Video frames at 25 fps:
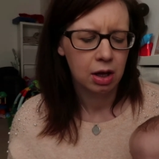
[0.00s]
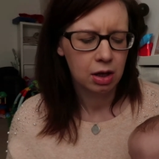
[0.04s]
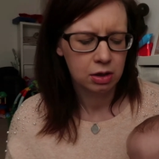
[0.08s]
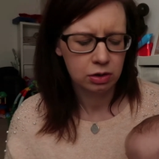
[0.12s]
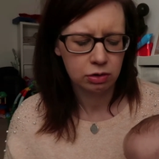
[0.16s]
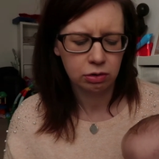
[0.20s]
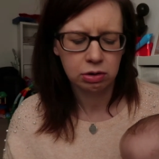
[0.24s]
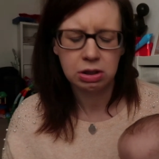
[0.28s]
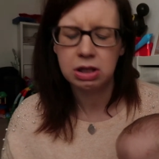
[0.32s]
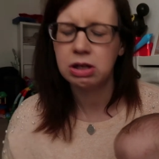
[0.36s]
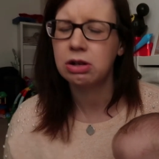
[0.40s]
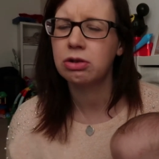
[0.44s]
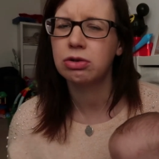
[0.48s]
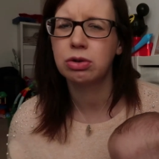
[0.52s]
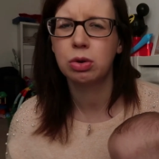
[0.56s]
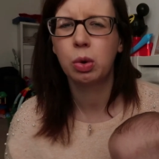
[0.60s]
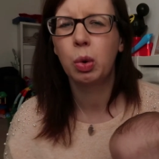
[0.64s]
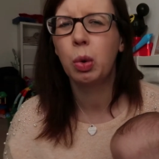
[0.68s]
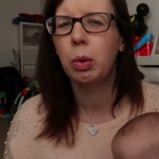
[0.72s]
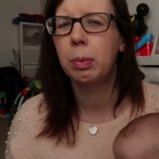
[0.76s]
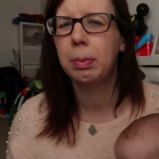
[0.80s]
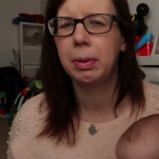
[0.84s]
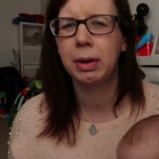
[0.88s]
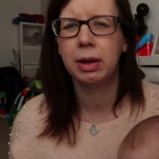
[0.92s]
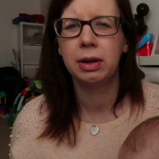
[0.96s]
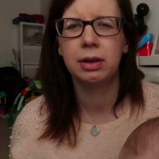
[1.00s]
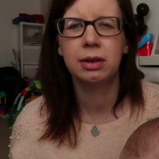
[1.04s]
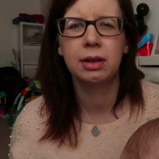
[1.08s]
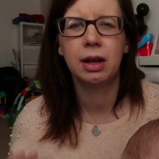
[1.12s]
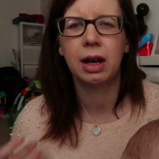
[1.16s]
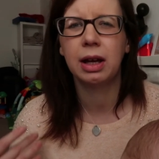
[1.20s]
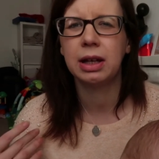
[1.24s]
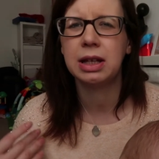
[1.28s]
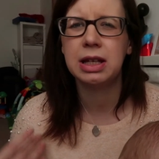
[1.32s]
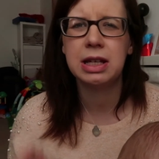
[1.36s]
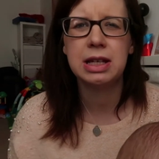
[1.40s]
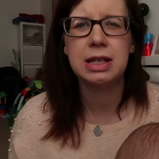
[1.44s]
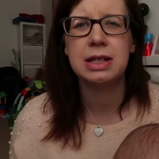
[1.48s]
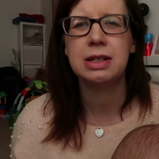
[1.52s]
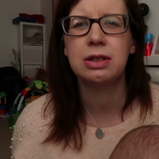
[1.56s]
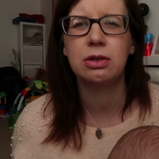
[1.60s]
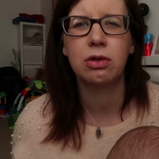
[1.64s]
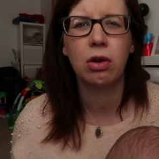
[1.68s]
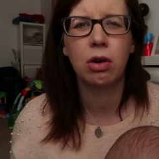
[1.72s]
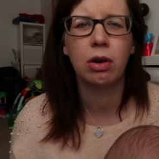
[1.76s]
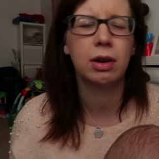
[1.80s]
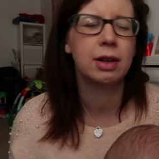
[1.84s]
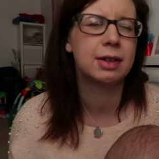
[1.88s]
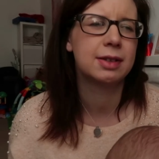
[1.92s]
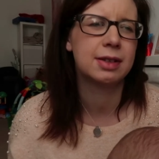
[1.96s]
so here's hoping that he's
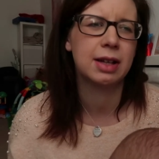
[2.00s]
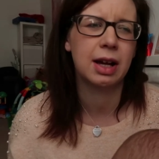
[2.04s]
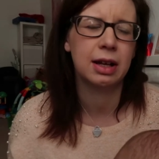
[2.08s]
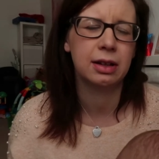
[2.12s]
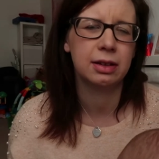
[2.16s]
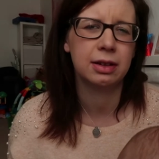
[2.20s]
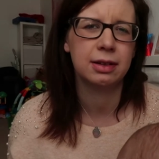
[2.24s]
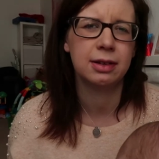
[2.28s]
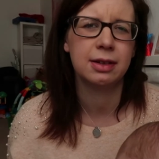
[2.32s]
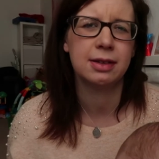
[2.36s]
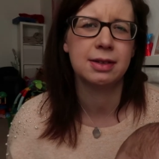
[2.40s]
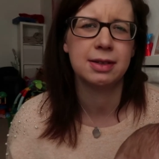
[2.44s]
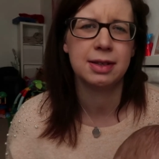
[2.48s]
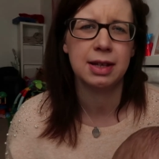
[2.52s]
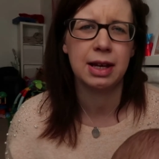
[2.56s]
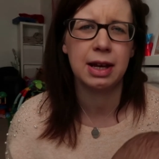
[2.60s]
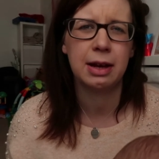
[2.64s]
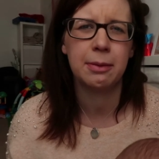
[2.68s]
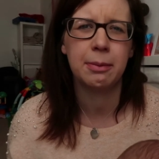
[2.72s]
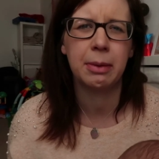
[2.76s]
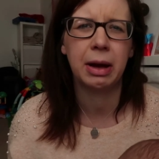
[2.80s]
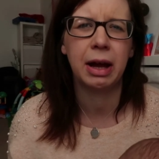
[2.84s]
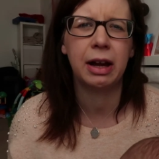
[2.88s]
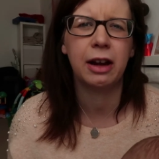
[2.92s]
got exactly the same.